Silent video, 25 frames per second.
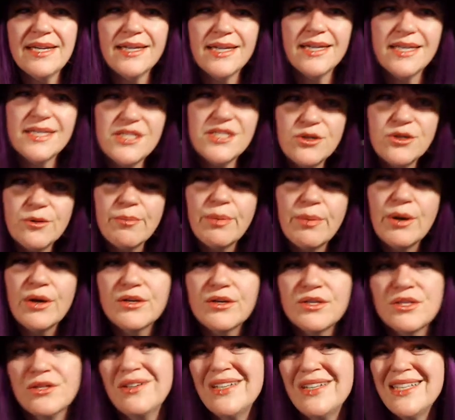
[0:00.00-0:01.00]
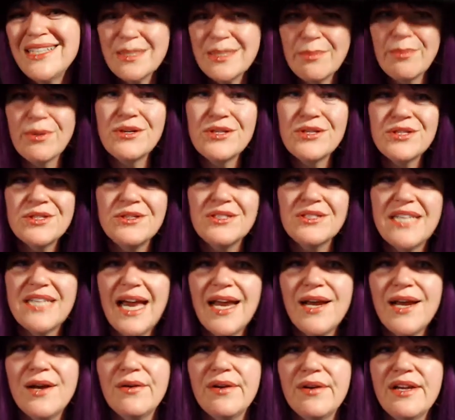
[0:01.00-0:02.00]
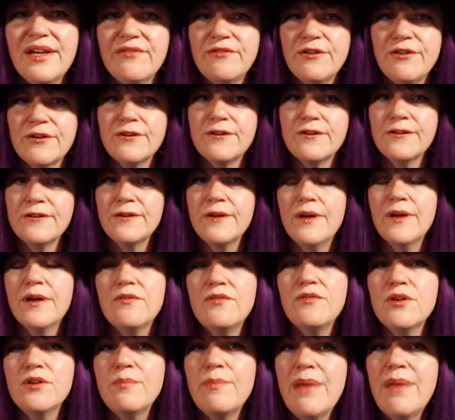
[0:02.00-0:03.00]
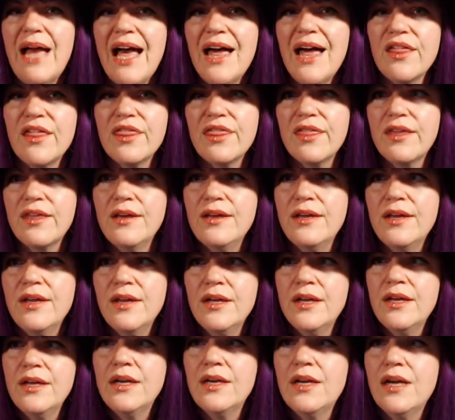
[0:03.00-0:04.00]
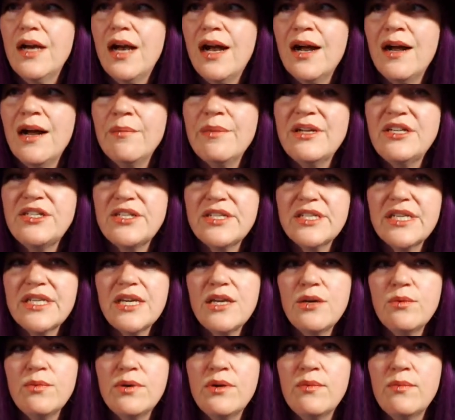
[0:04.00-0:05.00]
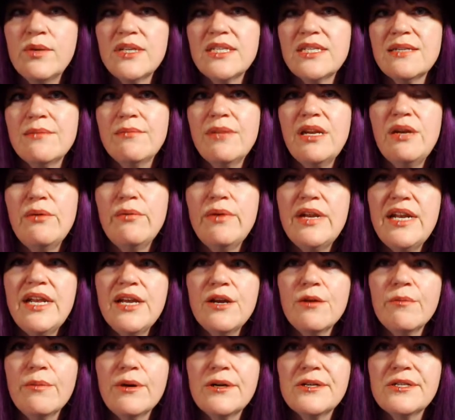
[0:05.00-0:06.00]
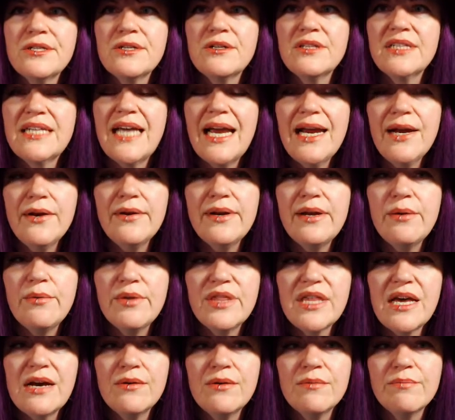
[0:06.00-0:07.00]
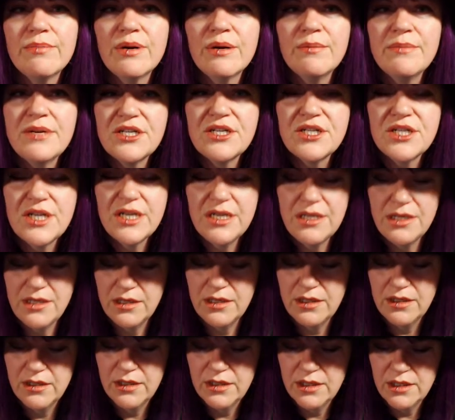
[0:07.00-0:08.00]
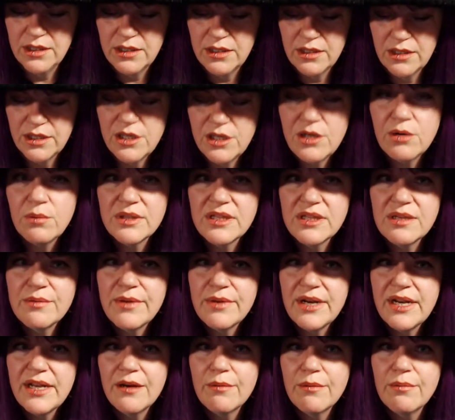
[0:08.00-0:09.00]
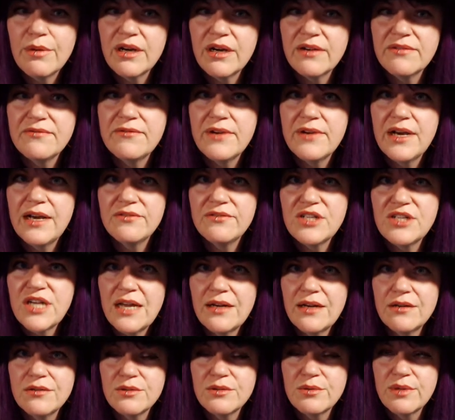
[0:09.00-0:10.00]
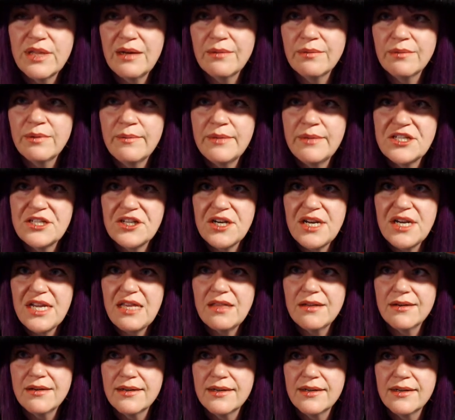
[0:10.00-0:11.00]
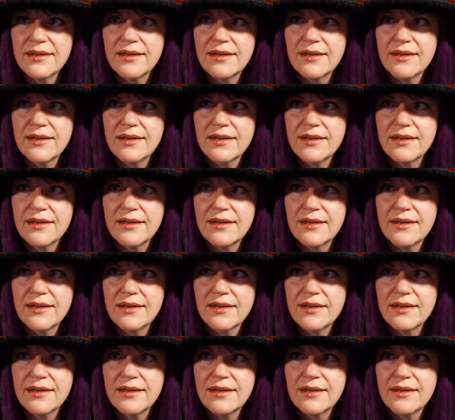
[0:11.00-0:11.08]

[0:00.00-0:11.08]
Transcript: It's your personal, it's a personal diary of your path. And just like you wouldn't want somebody reading your personal diary without permission, you don't want them reading your Book of Shadows without permission either.